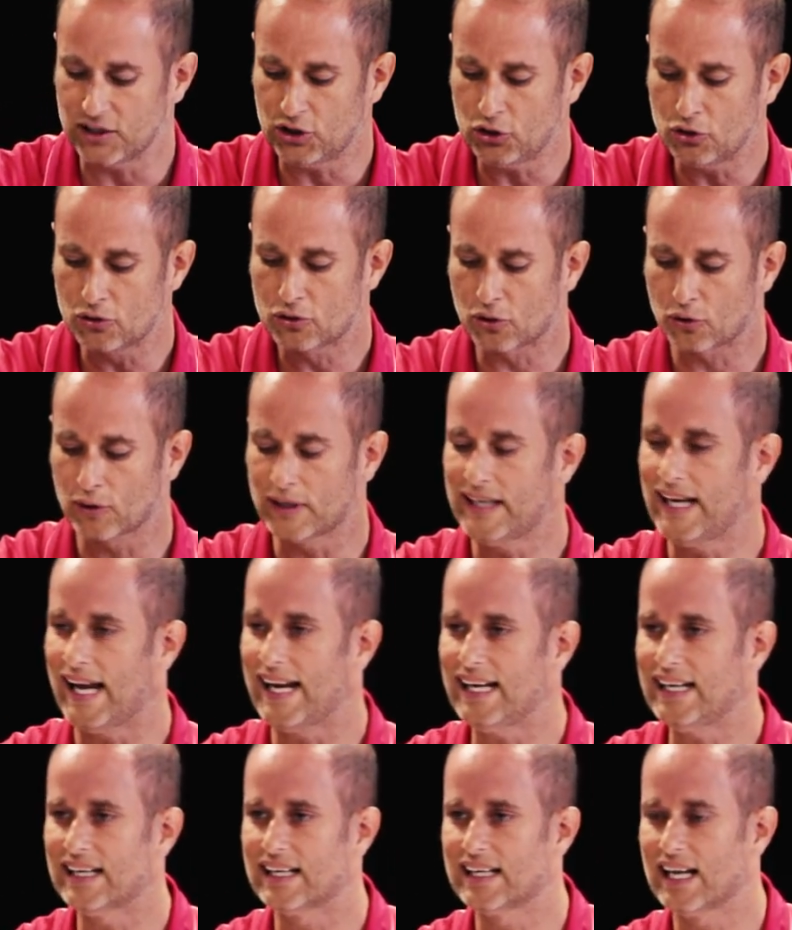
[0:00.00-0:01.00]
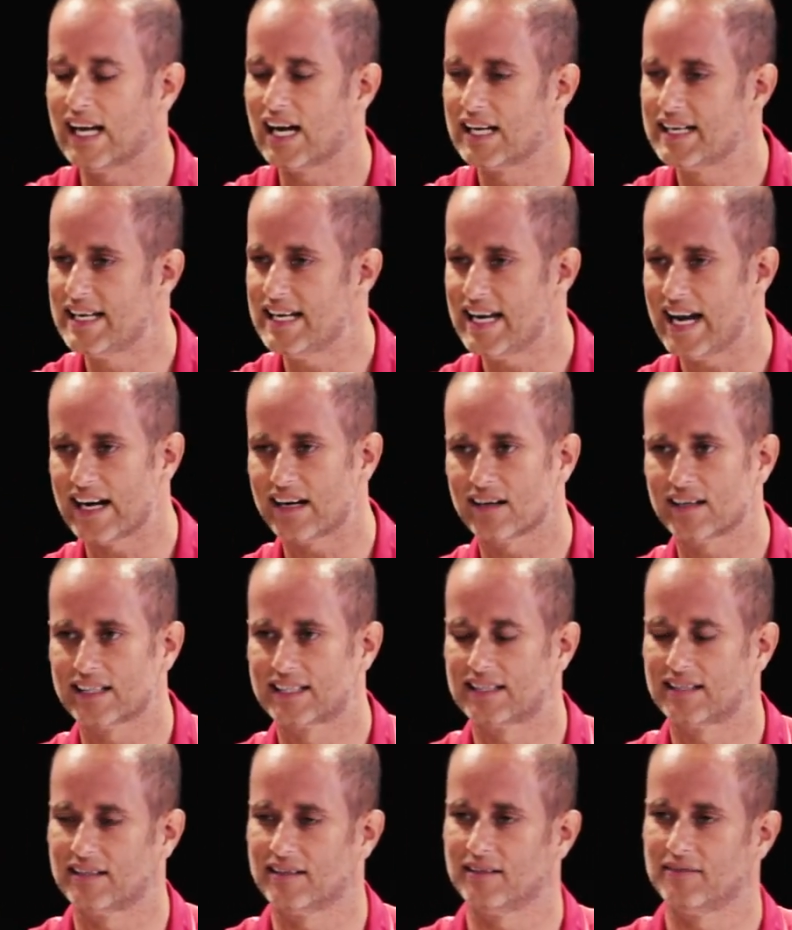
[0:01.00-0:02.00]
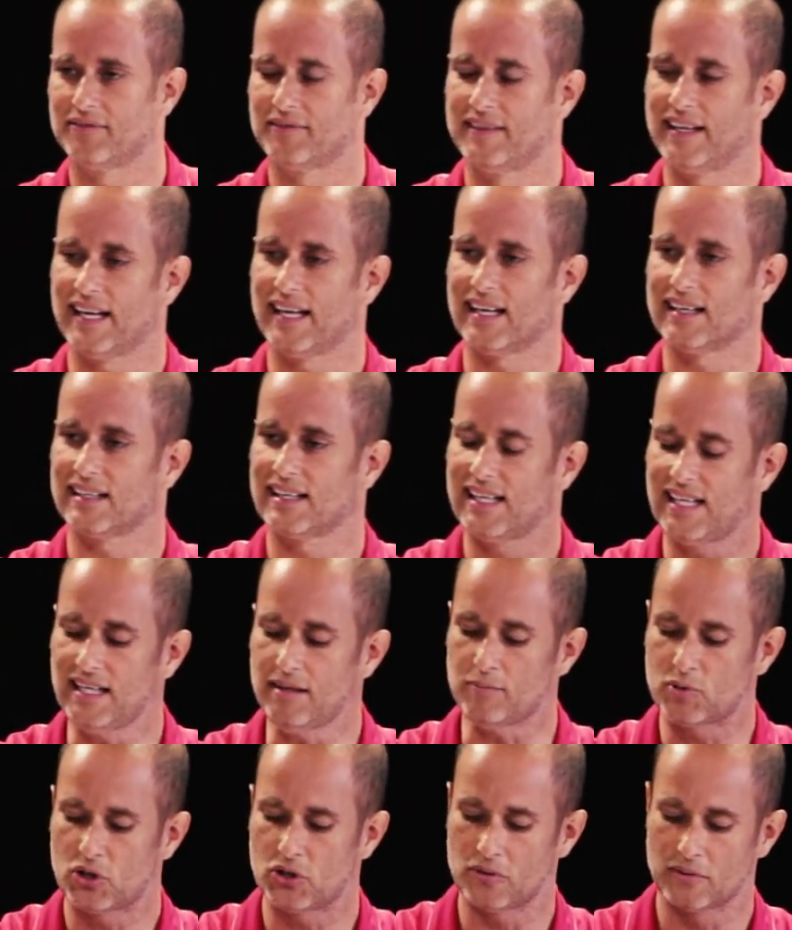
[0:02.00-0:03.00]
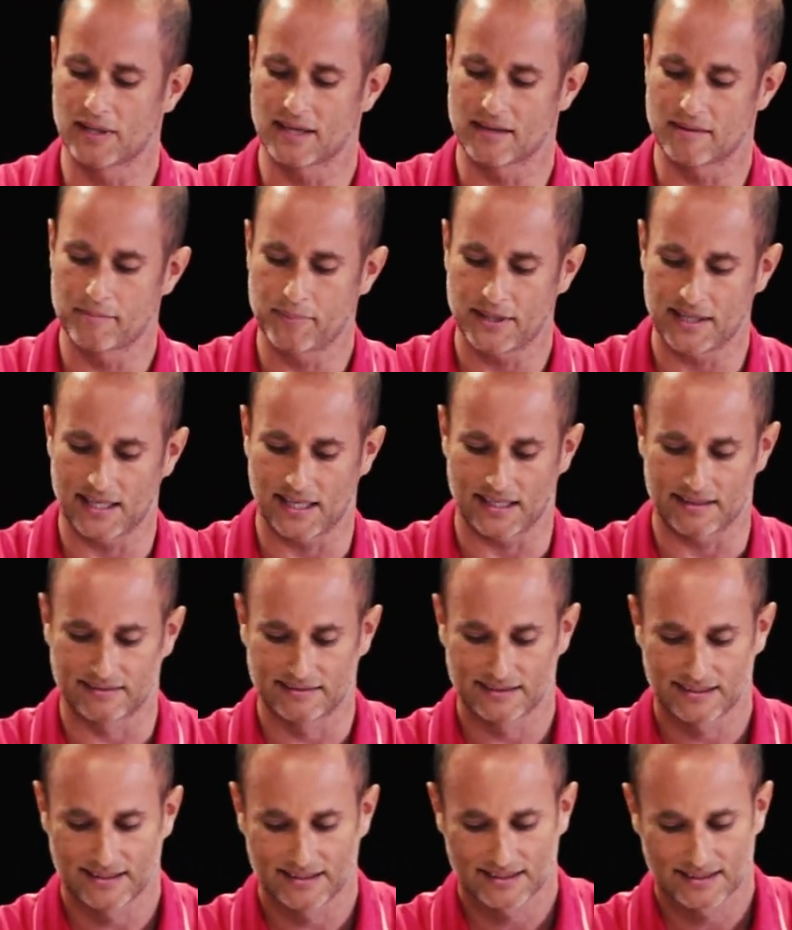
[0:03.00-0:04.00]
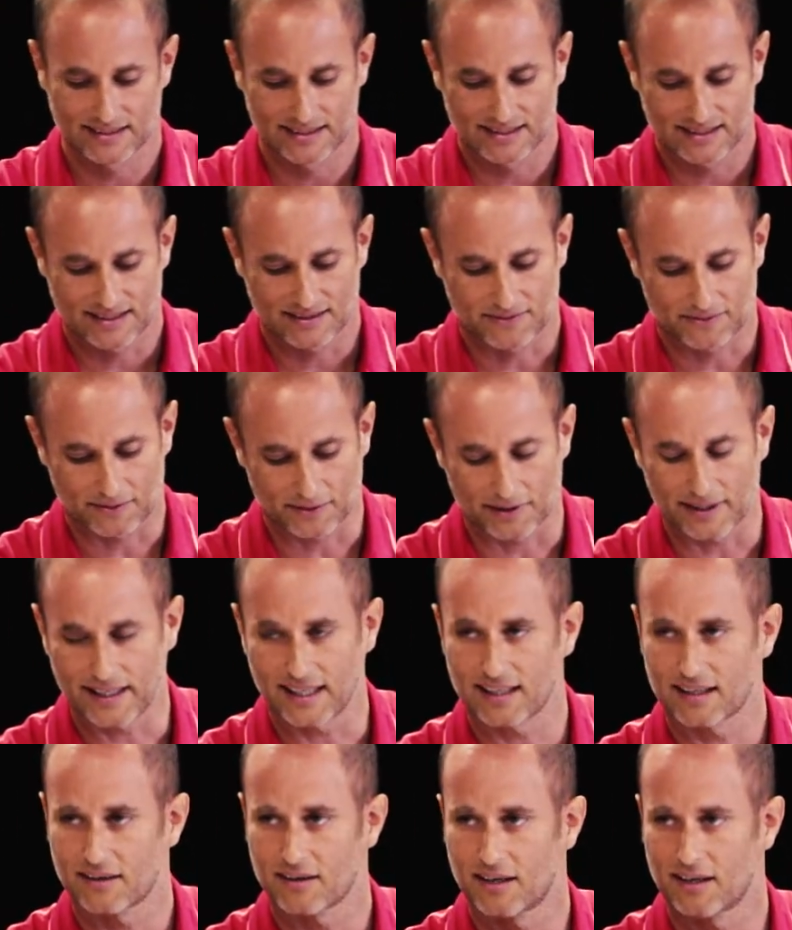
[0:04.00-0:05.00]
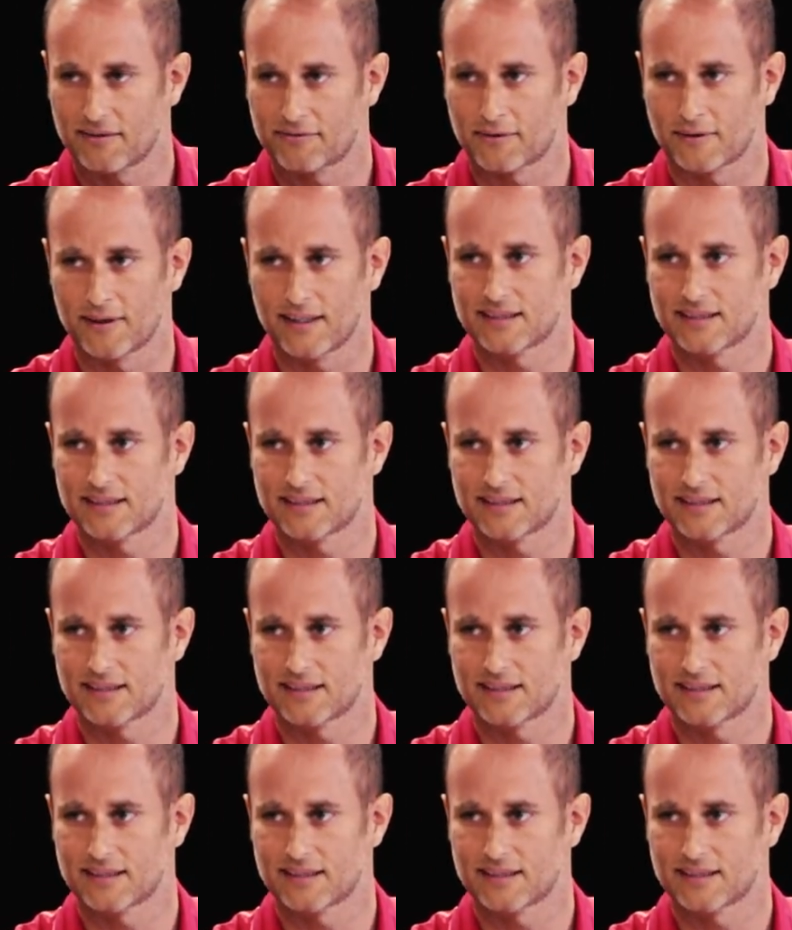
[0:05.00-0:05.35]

you create a narrative that keeps you in the pit. For